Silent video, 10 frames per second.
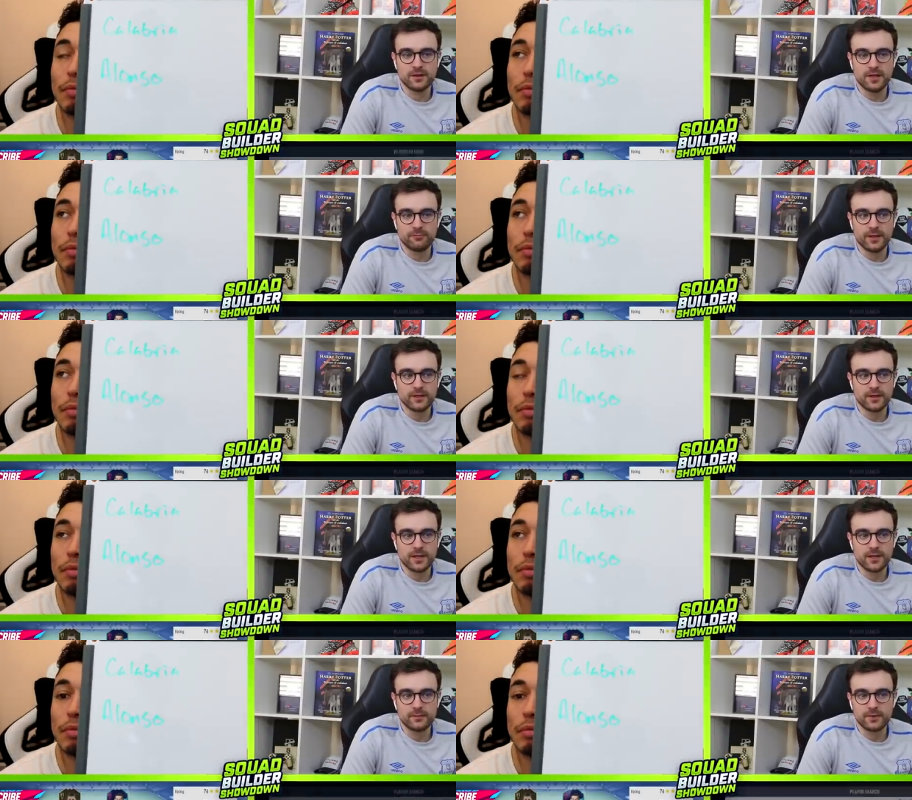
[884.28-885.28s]
Speaker 1: left-back,
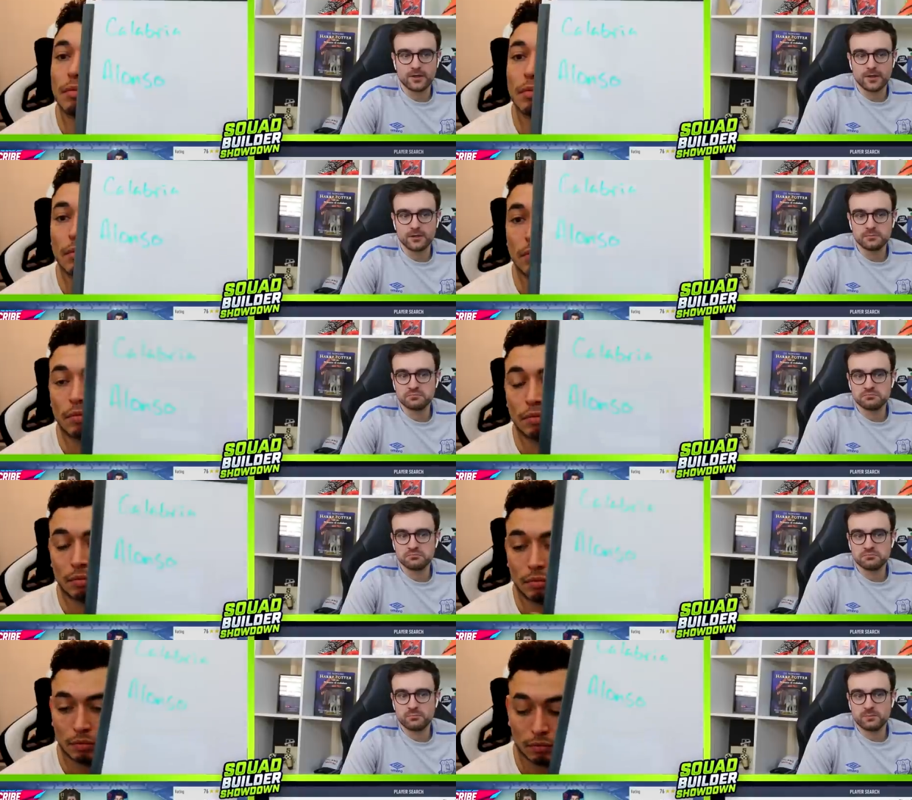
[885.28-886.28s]
and I'm going to
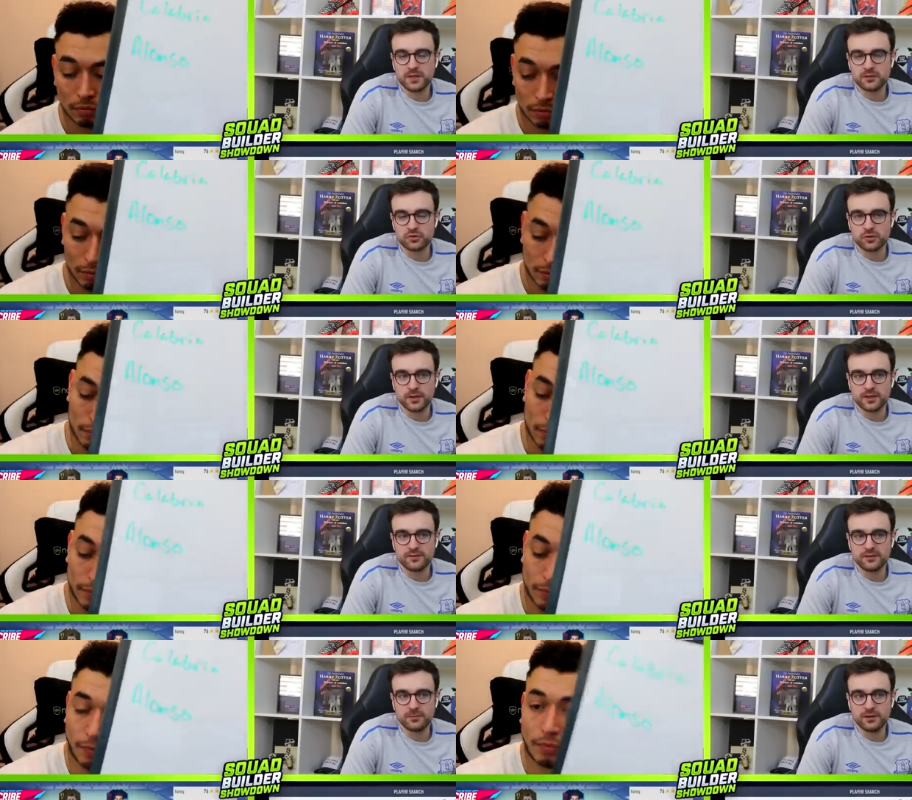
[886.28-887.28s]
get the
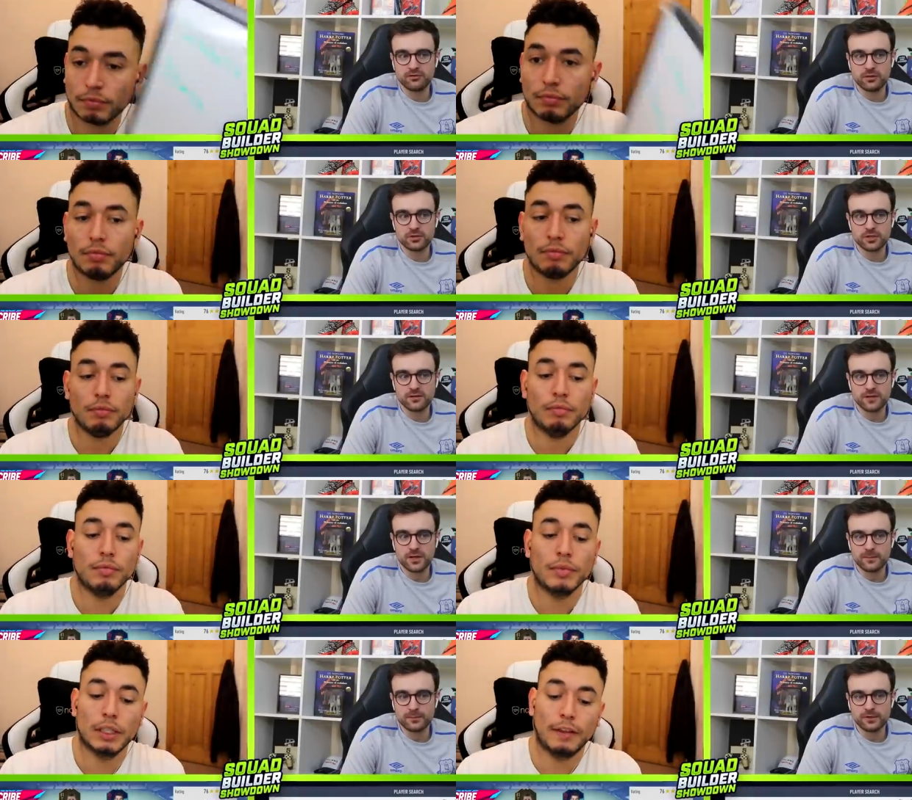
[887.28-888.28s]
strong-legged centre-back. So I'm just going to
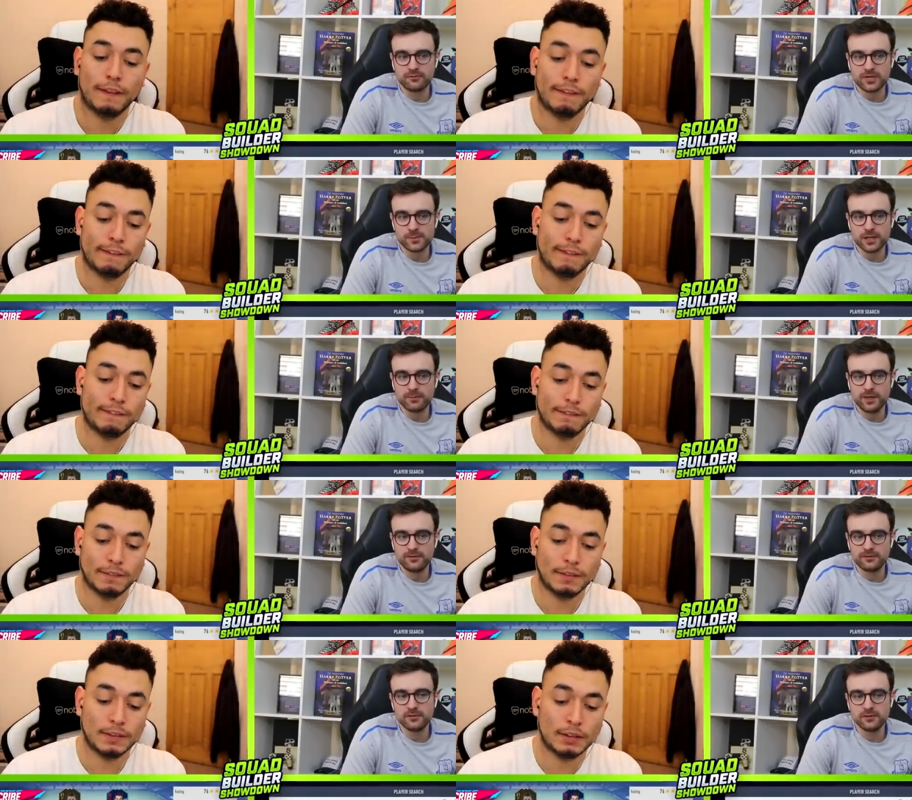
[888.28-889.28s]
take my boy Flashback
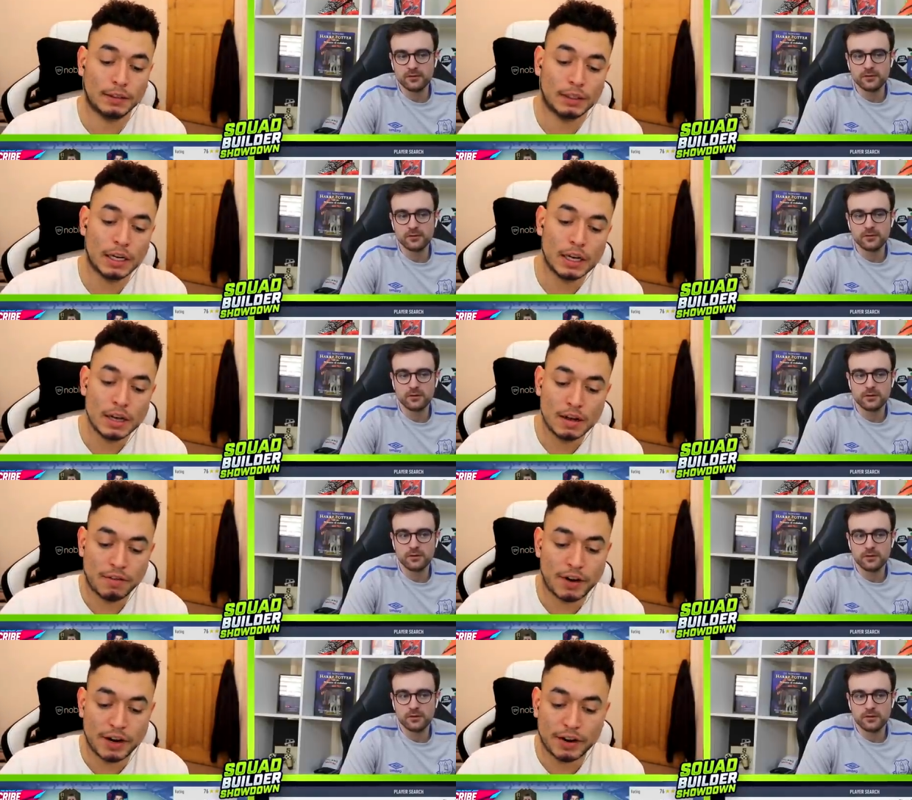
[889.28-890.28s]
Baines.
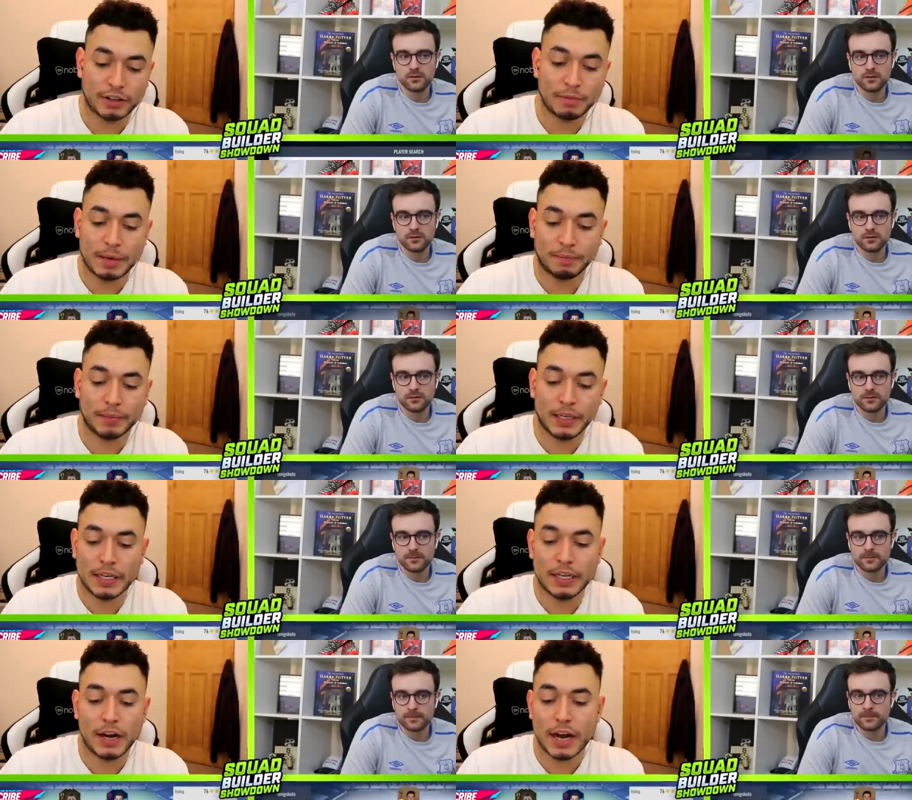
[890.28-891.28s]
Speaker 2: Very nice, mate.
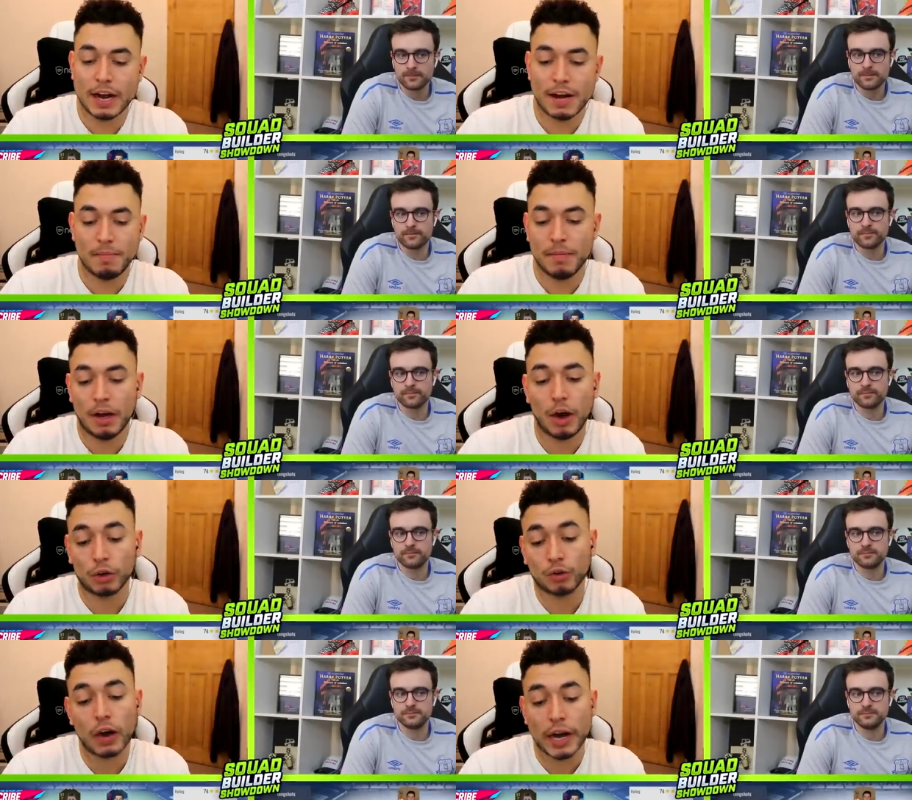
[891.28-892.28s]
I um, I
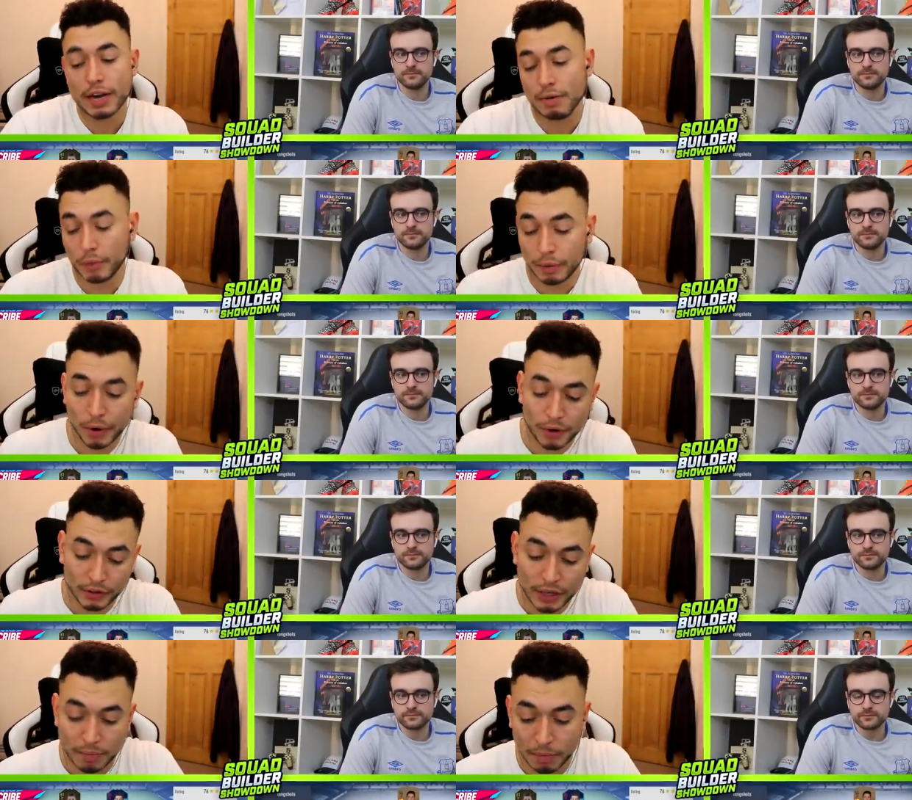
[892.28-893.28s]
was right with both
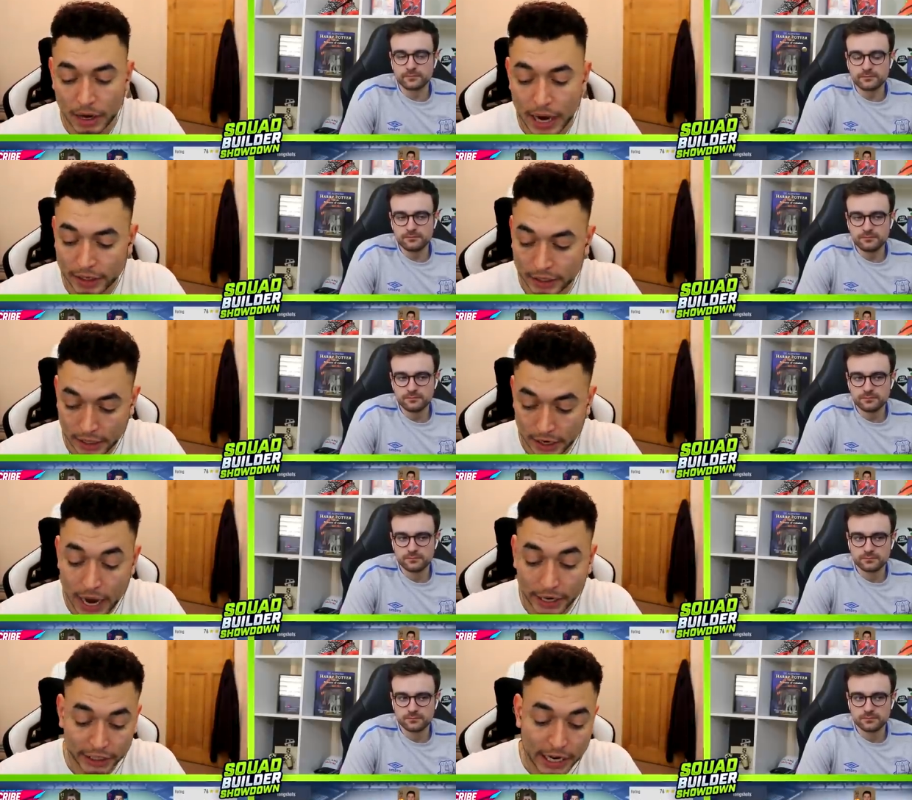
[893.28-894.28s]
of them, but I had uh,
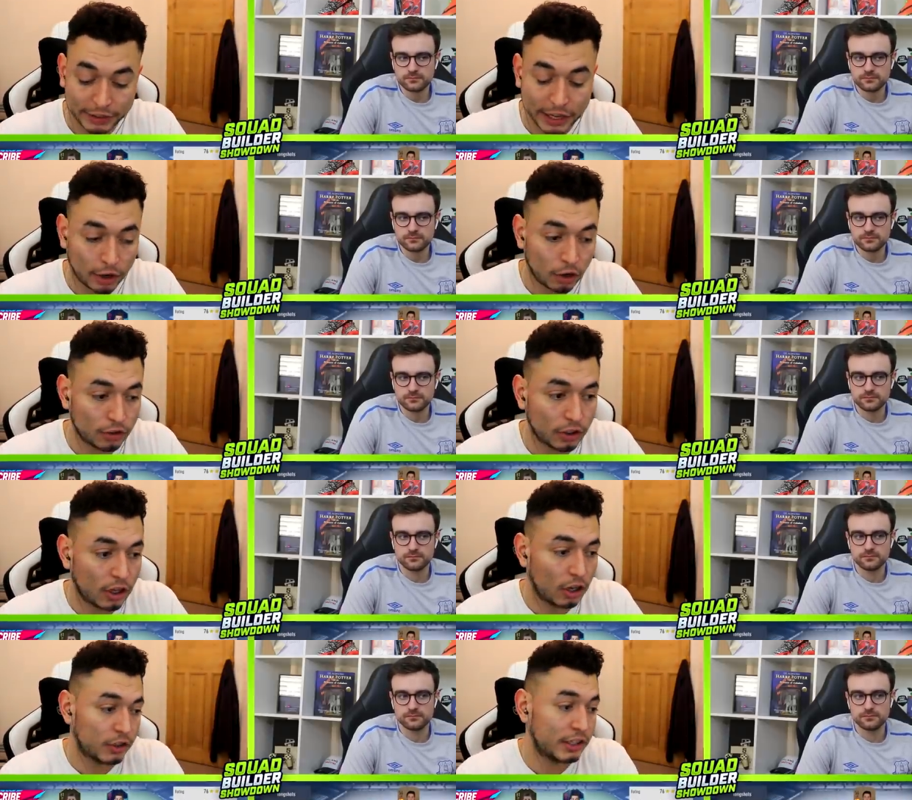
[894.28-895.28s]
I actually had that Alonso
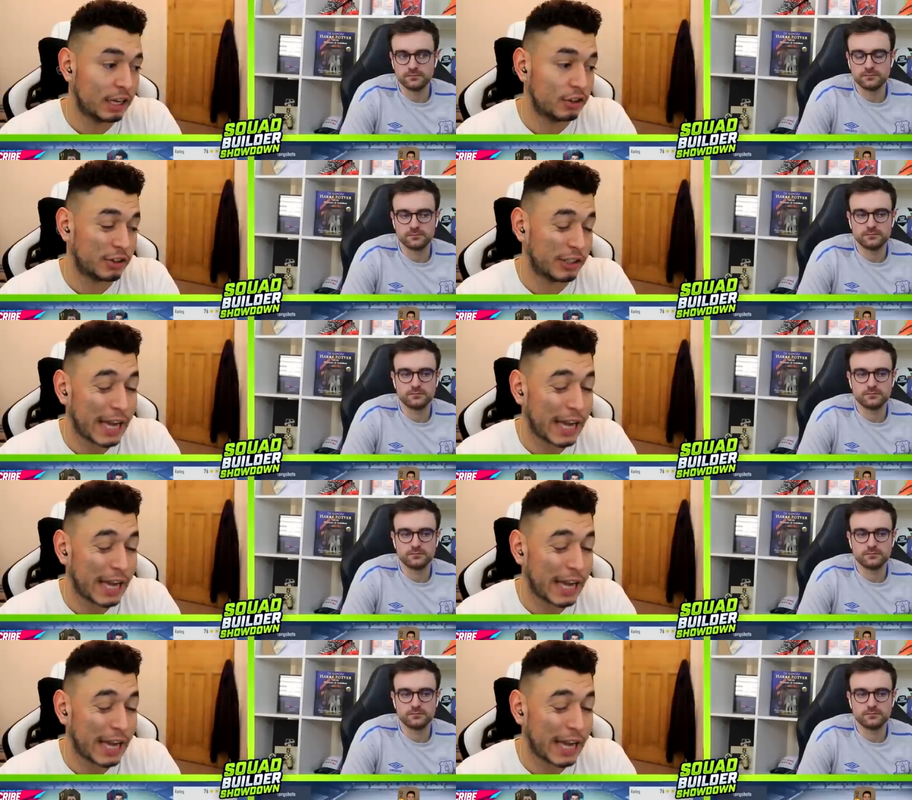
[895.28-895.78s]
card written down just in